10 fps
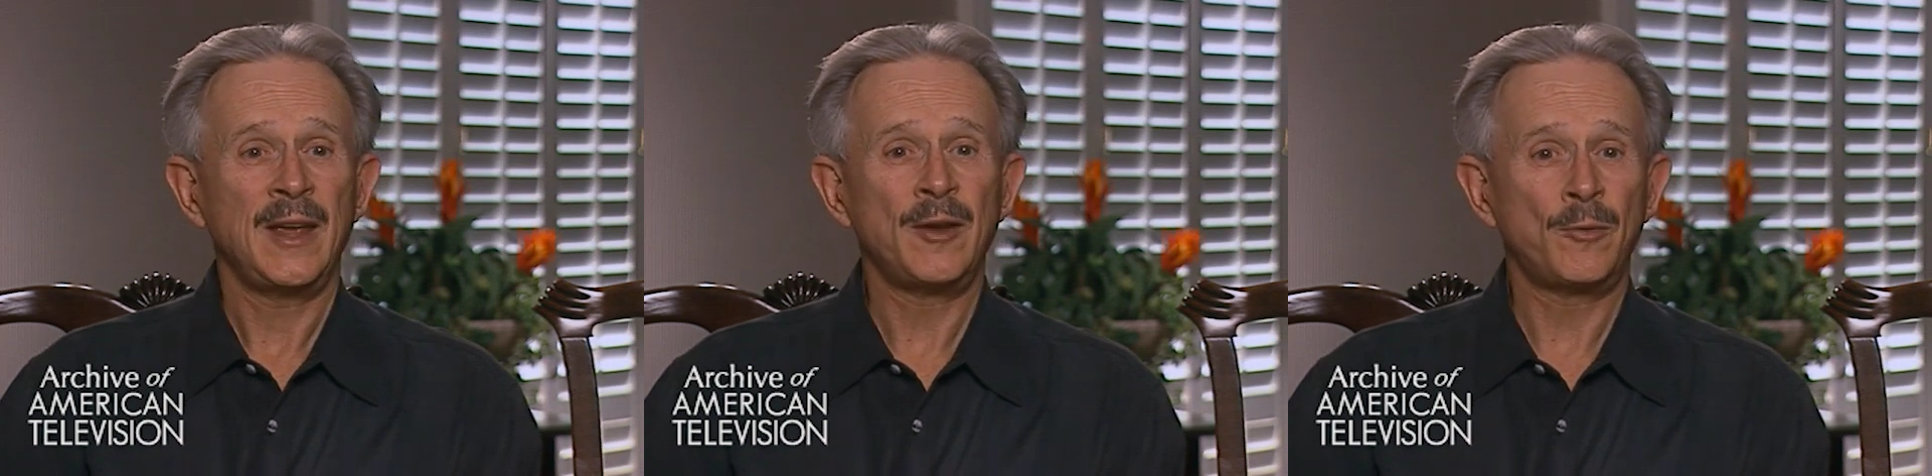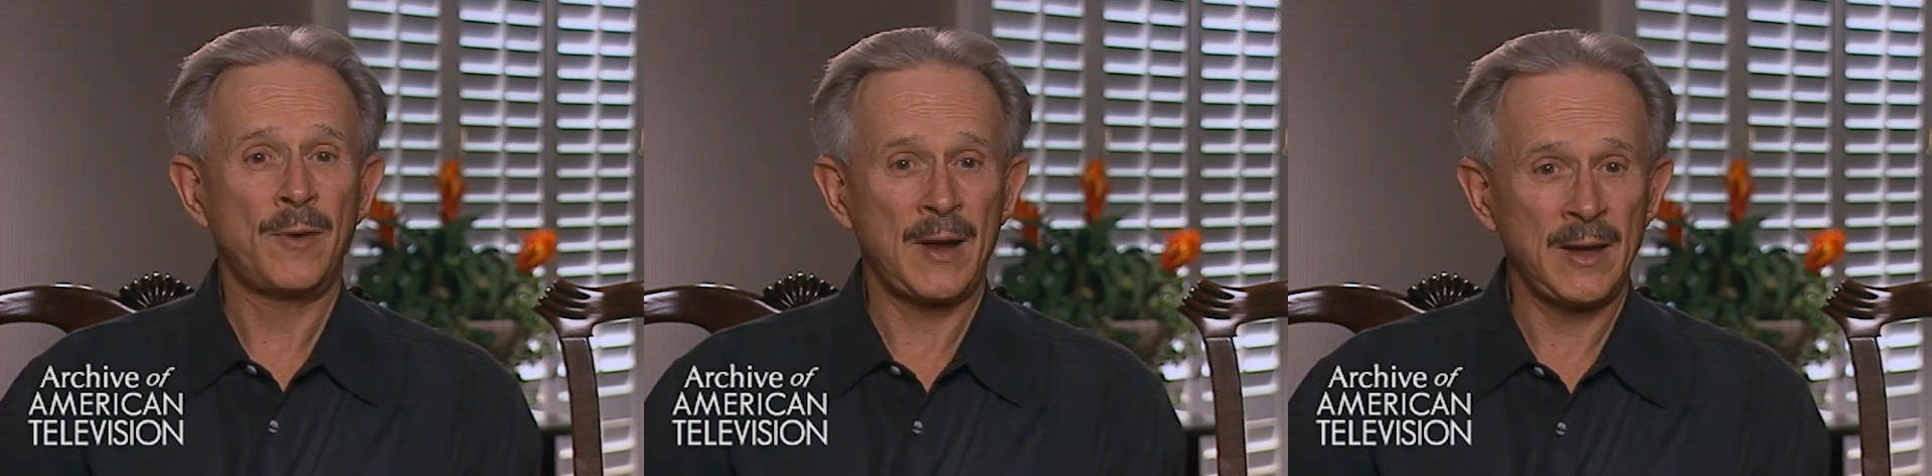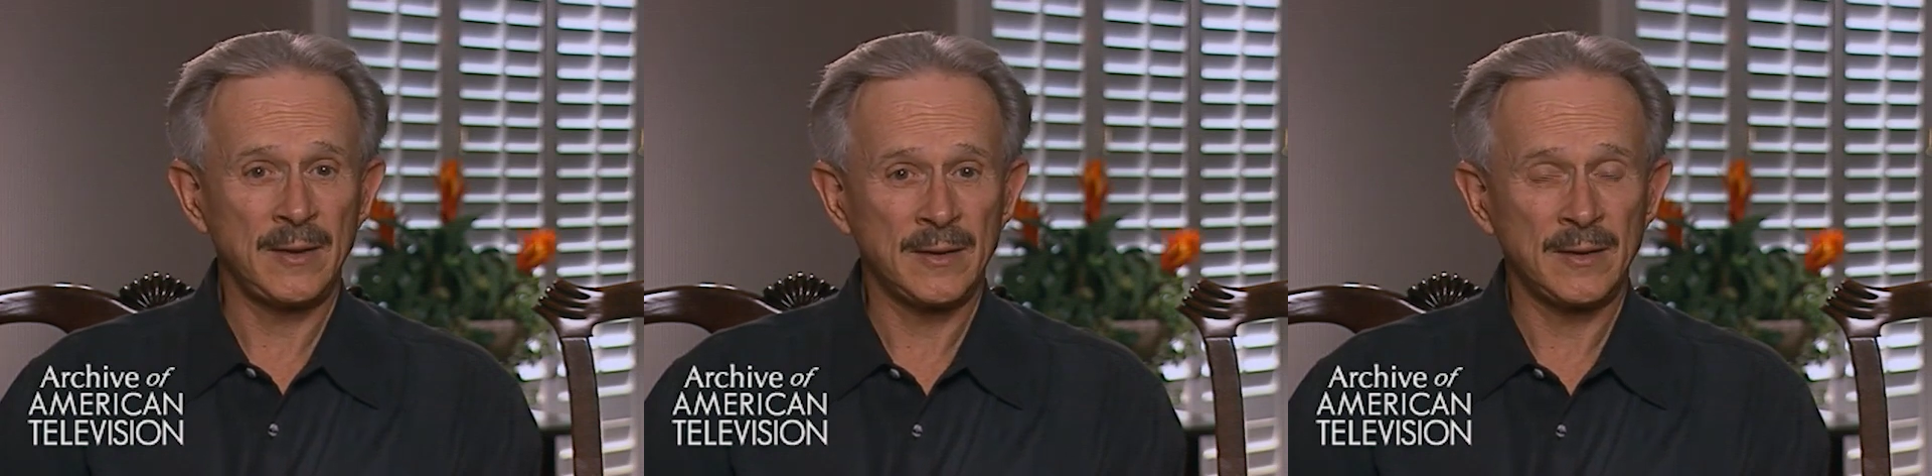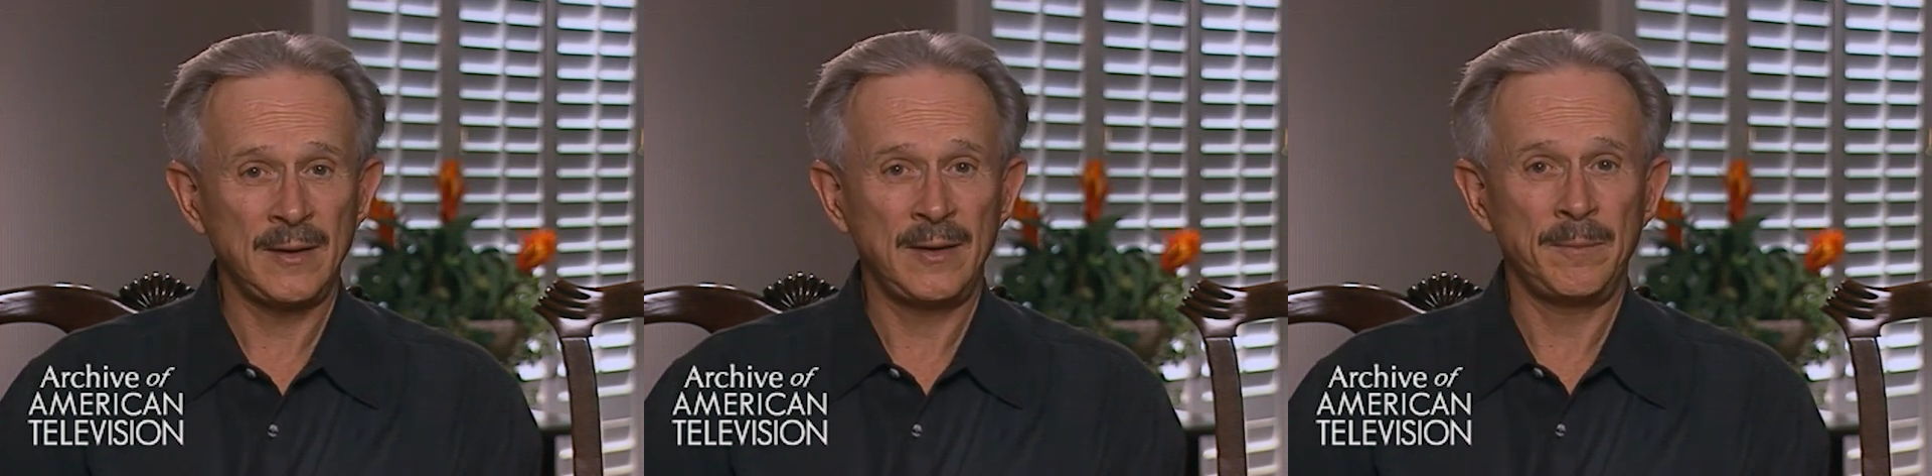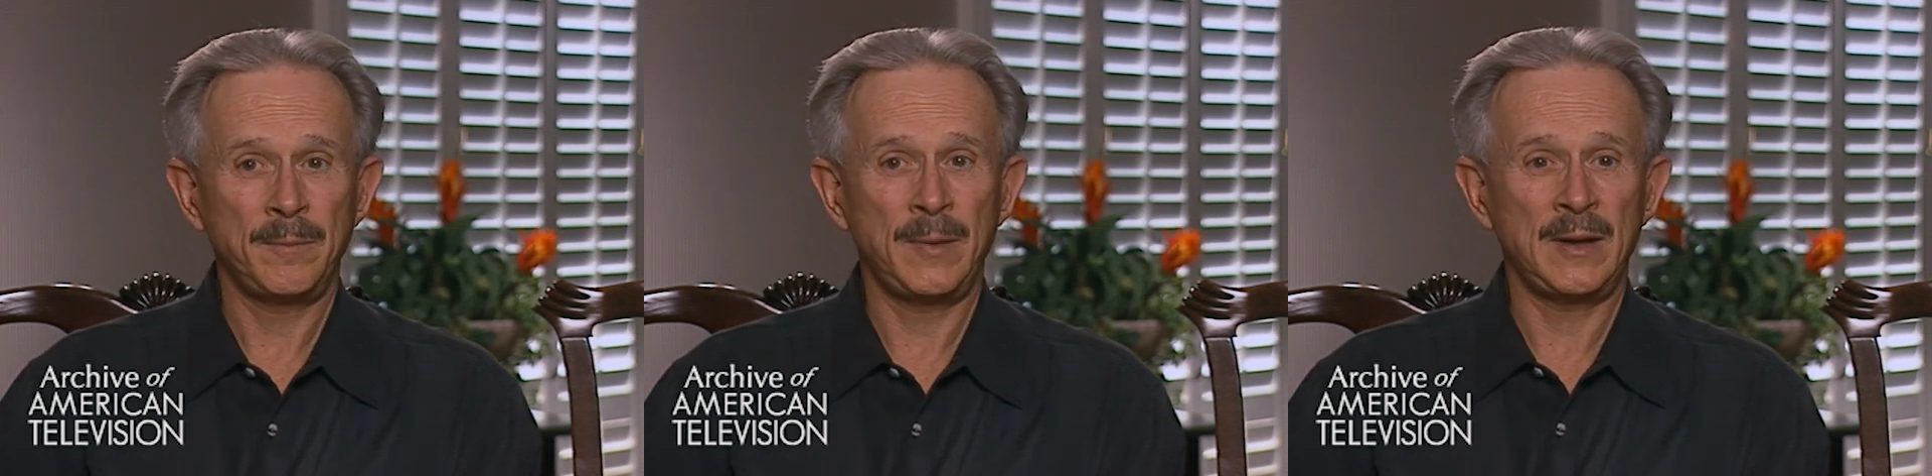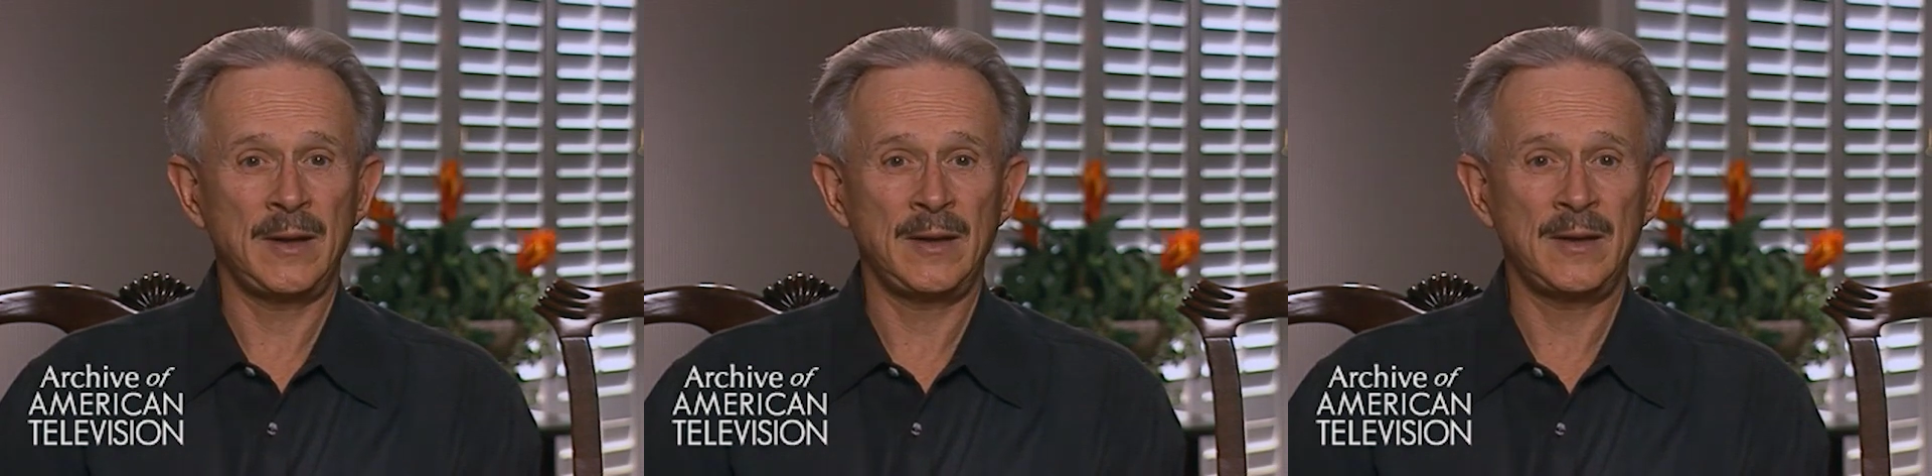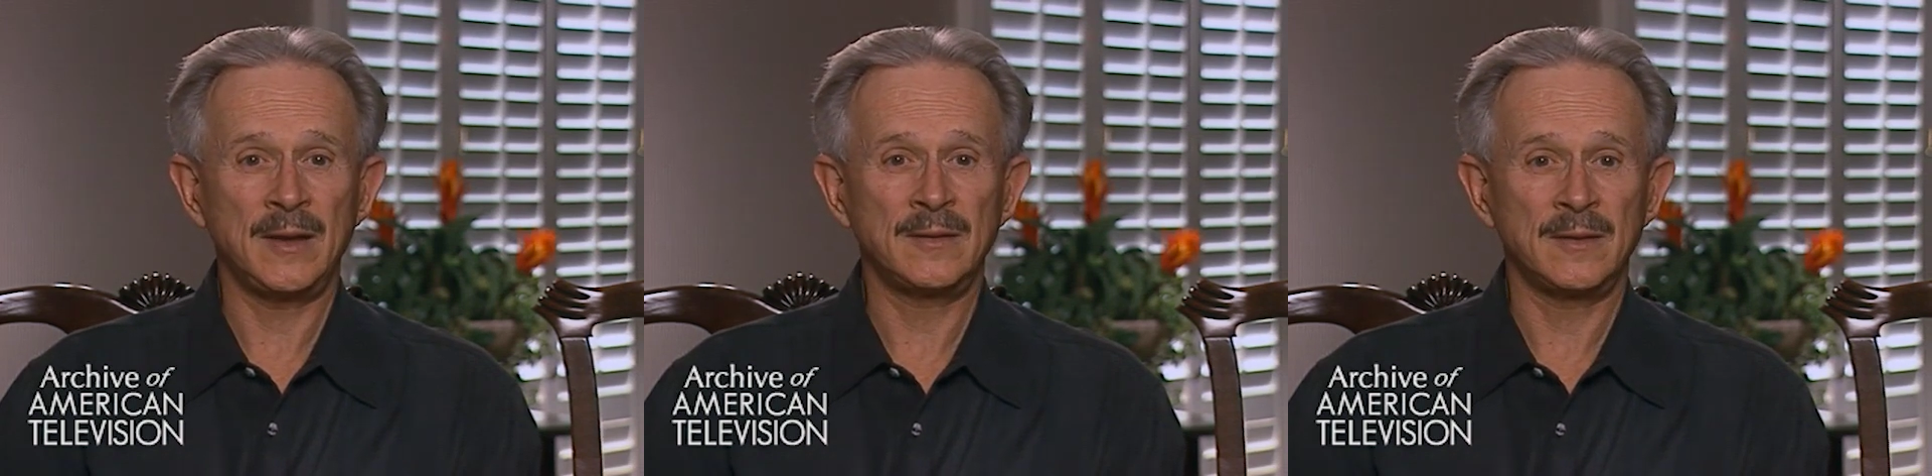and right, but it
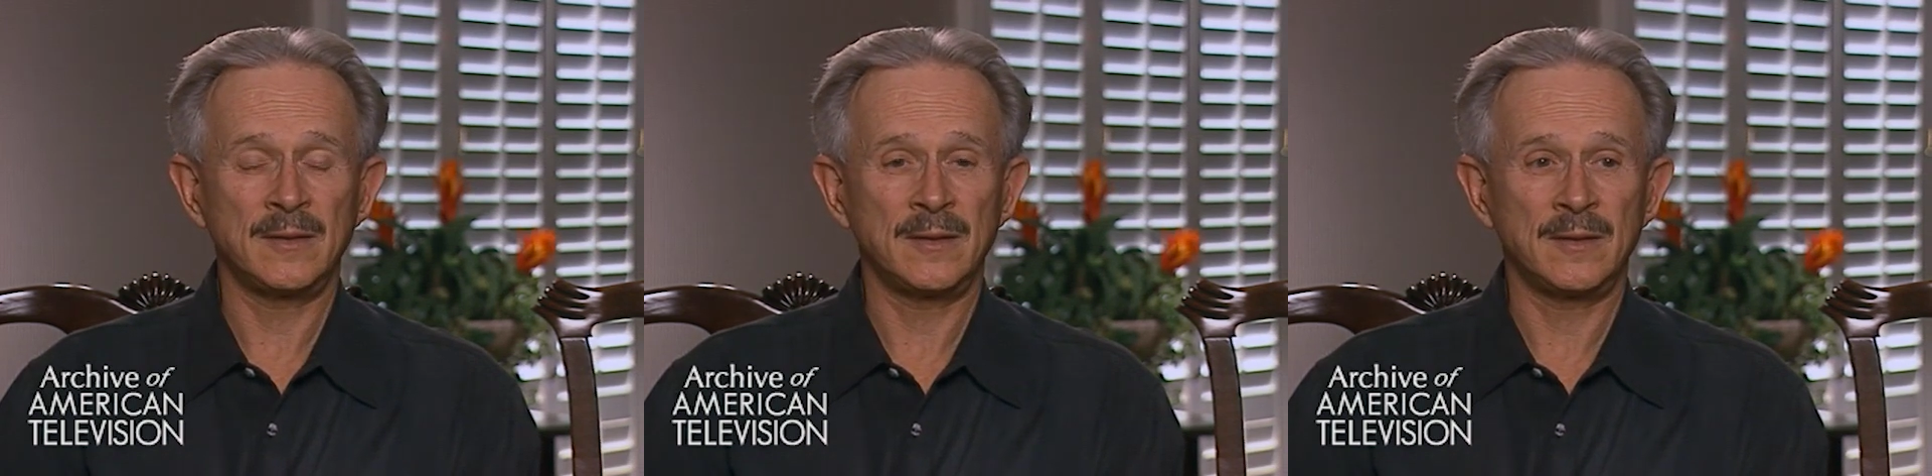doesn't